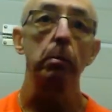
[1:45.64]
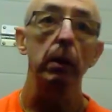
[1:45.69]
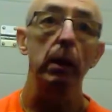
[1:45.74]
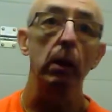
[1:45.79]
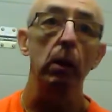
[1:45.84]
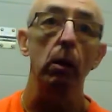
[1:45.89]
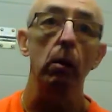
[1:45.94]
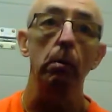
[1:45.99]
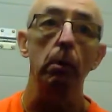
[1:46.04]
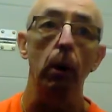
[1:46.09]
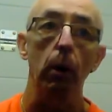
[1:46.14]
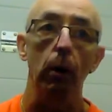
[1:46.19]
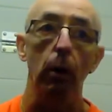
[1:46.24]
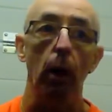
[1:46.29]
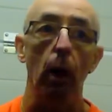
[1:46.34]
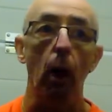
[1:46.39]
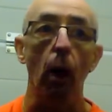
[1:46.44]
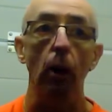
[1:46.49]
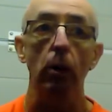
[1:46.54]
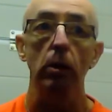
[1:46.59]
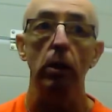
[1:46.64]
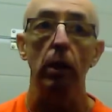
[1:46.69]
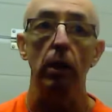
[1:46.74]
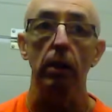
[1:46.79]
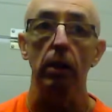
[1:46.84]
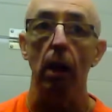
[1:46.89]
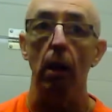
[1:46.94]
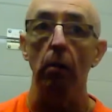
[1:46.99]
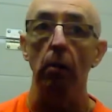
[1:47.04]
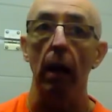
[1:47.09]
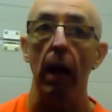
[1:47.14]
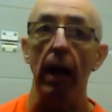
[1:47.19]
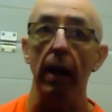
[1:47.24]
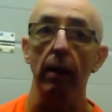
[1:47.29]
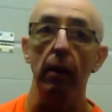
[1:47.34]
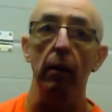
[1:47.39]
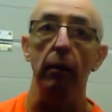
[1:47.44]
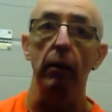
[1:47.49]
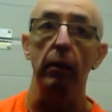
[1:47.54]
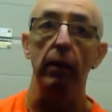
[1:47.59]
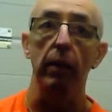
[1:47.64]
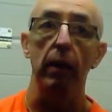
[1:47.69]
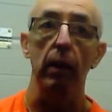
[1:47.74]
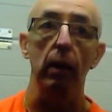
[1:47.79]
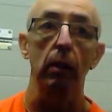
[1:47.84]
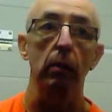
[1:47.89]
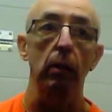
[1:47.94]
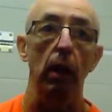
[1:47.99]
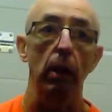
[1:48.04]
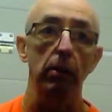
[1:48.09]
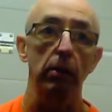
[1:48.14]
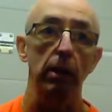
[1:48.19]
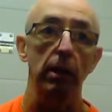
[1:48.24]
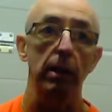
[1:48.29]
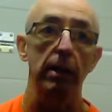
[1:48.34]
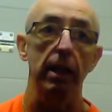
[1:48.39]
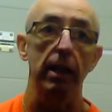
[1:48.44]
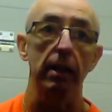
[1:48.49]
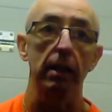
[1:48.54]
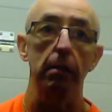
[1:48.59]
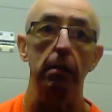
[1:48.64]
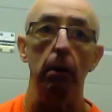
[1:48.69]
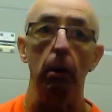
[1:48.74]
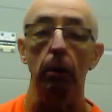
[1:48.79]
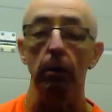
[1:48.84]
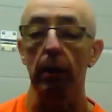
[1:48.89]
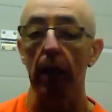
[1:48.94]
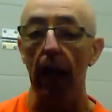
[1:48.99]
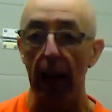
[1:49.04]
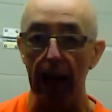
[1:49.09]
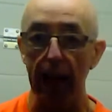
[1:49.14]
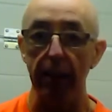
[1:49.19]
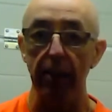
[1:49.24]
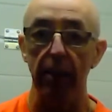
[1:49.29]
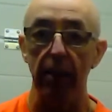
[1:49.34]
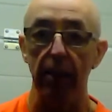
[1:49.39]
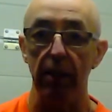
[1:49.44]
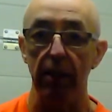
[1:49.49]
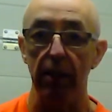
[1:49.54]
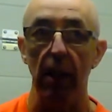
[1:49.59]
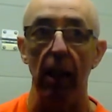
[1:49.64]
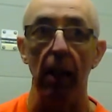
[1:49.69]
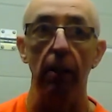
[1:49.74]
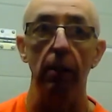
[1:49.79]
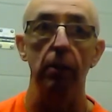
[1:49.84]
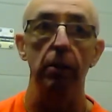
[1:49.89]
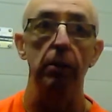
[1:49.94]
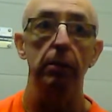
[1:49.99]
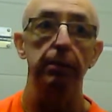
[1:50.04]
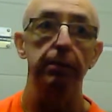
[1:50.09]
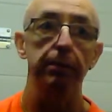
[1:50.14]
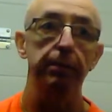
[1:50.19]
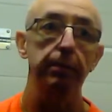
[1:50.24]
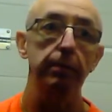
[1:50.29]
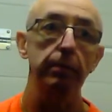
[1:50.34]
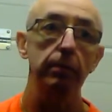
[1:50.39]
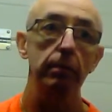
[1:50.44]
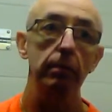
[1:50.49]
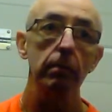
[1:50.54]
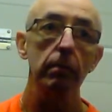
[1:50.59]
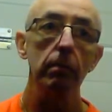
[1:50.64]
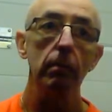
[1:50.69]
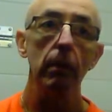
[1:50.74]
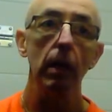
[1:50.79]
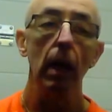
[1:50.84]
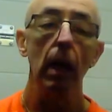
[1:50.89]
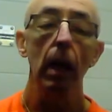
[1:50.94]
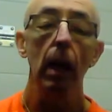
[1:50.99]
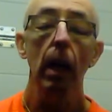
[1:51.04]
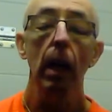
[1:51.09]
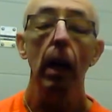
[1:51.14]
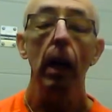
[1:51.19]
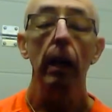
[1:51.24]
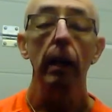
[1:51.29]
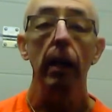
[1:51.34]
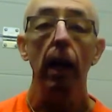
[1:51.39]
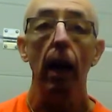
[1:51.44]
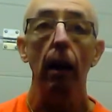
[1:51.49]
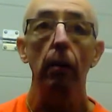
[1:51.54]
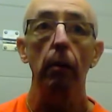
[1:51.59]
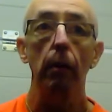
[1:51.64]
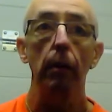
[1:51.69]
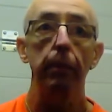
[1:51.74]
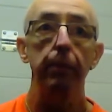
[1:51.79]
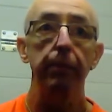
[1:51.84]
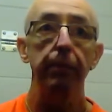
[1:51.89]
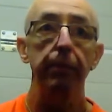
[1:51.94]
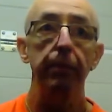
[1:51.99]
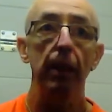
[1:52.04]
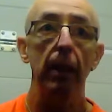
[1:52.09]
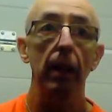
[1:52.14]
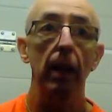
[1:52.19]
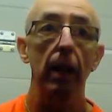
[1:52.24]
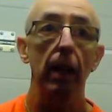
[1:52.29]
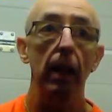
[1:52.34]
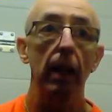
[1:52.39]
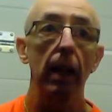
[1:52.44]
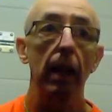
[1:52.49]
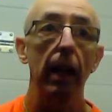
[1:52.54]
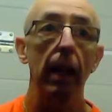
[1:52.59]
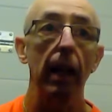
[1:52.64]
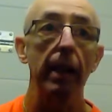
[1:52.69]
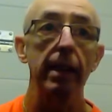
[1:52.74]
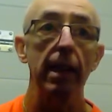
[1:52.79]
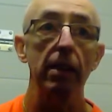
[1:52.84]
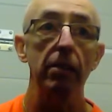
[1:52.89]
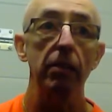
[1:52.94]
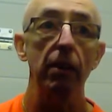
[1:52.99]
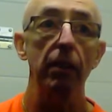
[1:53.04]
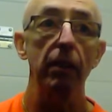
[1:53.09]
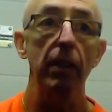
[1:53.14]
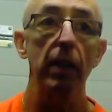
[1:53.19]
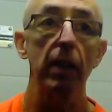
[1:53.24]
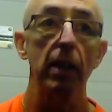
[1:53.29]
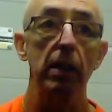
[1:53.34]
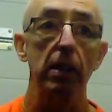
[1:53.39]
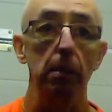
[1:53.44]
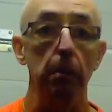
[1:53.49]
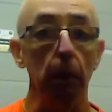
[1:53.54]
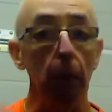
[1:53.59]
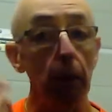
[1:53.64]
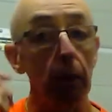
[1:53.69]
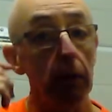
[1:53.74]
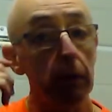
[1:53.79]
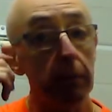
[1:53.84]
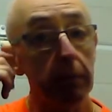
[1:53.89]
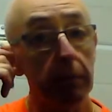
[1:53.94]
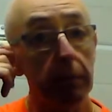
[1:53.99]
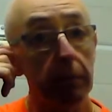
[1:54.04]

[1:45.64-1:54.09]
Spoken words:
become unlocked and don't let enough of the glucose that's in the blood get into the cells. Now, it is reversible,